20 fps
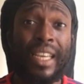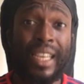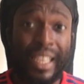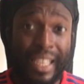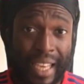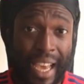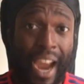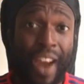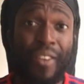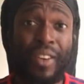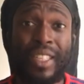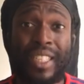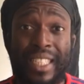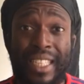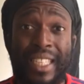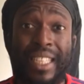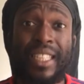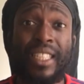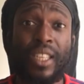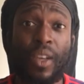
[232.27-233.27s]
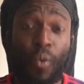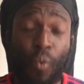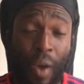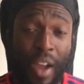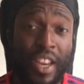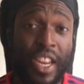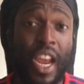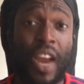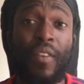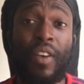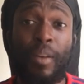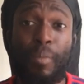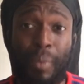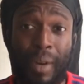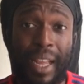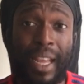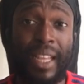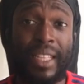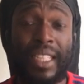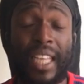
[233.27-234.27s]
he guarantees Nwaneri
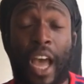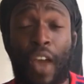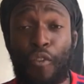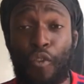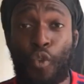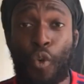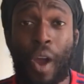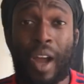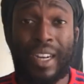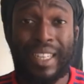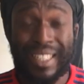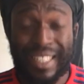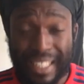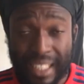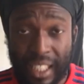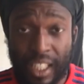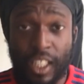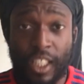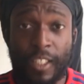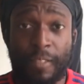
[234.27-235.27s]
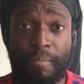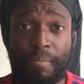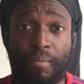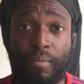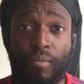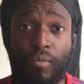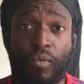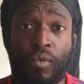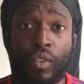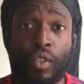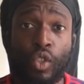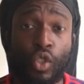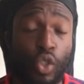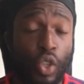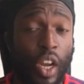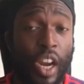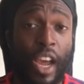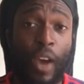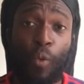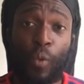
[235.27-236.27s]
playing time throughout the season
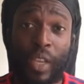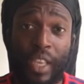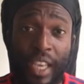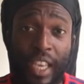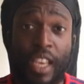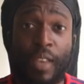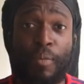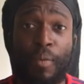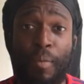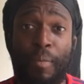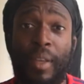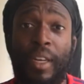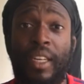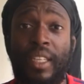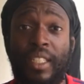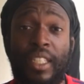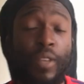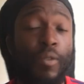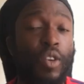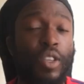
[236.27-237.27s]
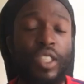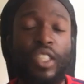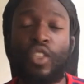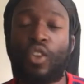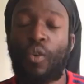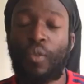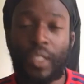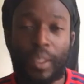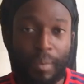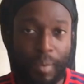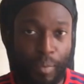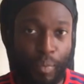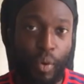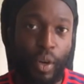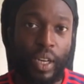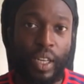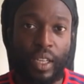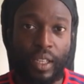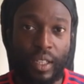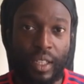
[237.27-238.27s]
so that we keep him in this team, because he's going to be
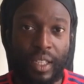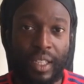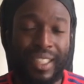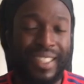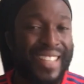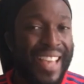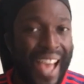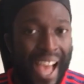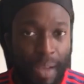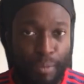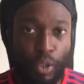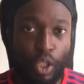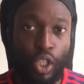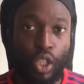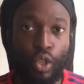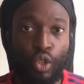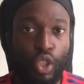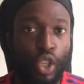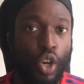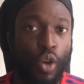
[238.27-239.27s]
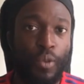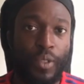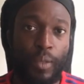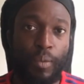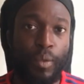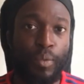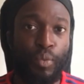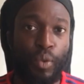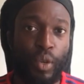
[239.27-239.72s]
brilliant. He's absolutely going to be